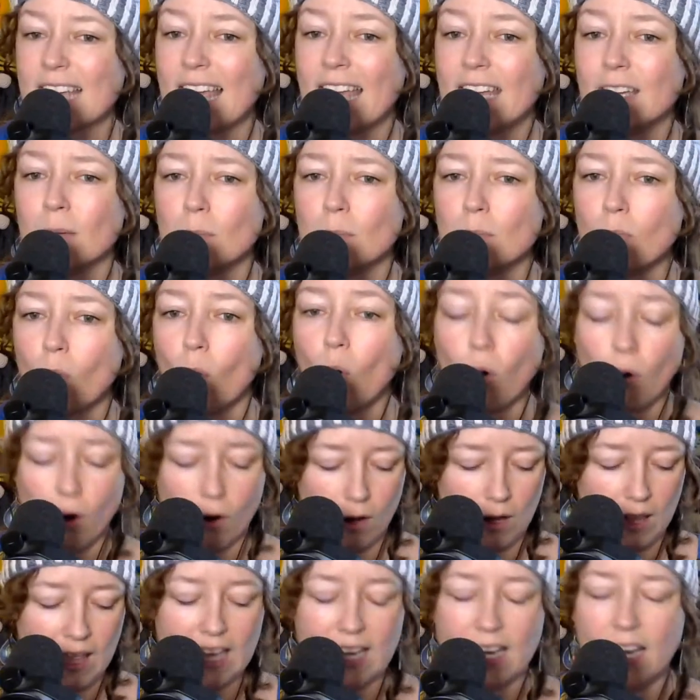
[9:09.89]
and
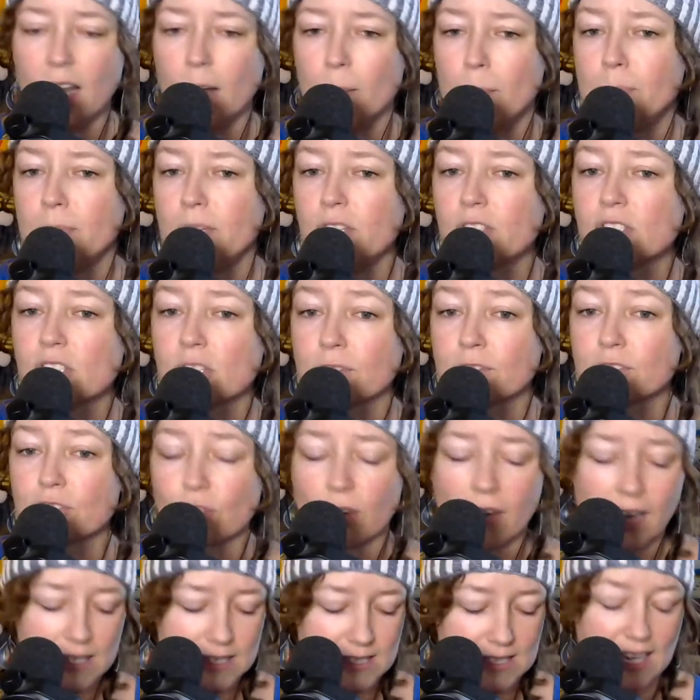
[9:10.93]
immoral and an abuse of
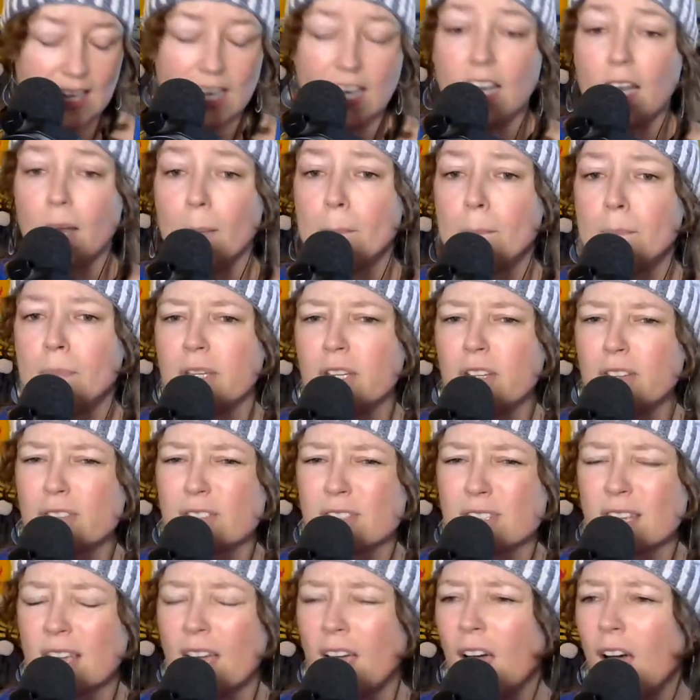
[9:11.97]
trust and an abuse